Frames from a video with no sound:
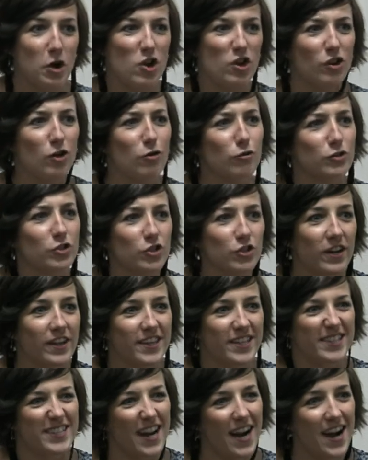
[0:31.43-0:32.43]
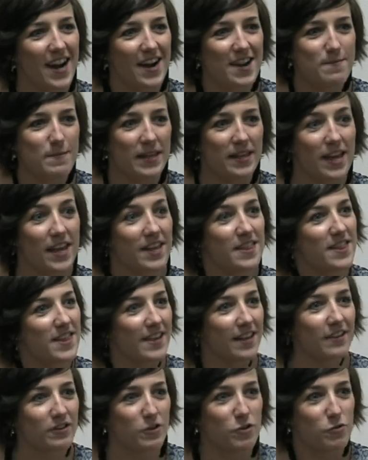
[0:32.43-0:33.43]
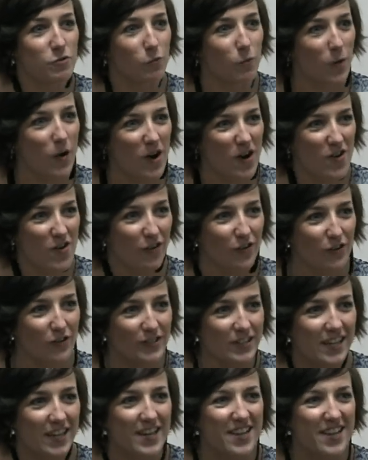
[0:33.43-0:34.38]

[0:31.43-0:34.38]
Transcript: culture at the time in the New World.